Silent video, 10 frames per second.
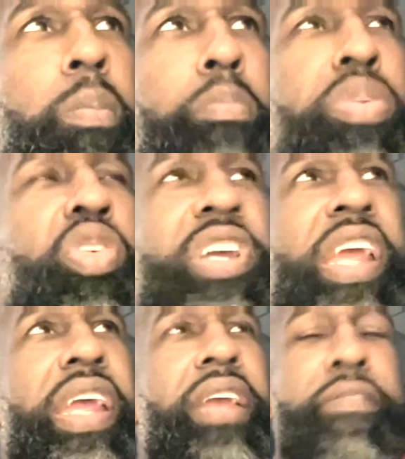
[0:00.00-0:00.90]

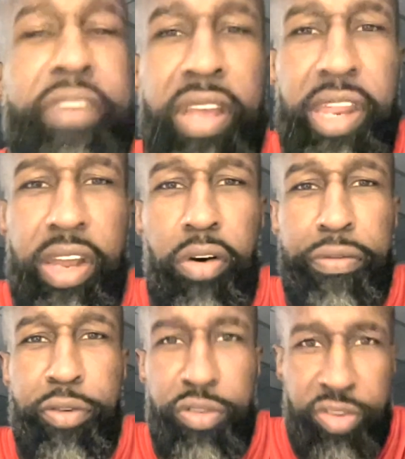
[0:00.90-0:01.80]
bullying video
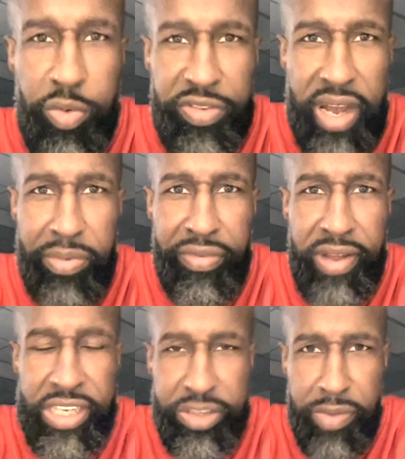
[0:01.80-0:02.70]
for Suicide
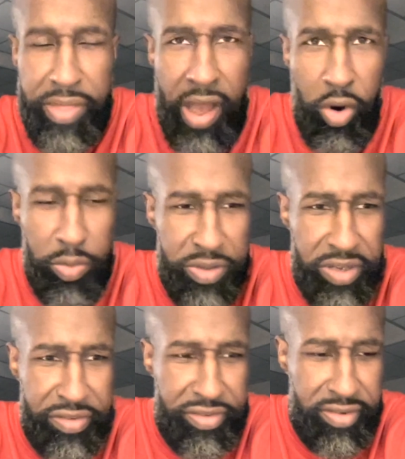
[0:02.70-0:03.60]
Prevention Month, I hope
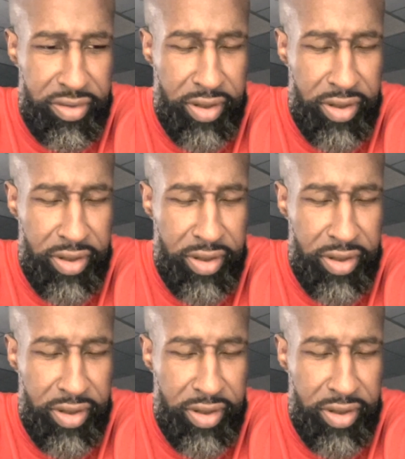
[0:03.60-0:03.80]
this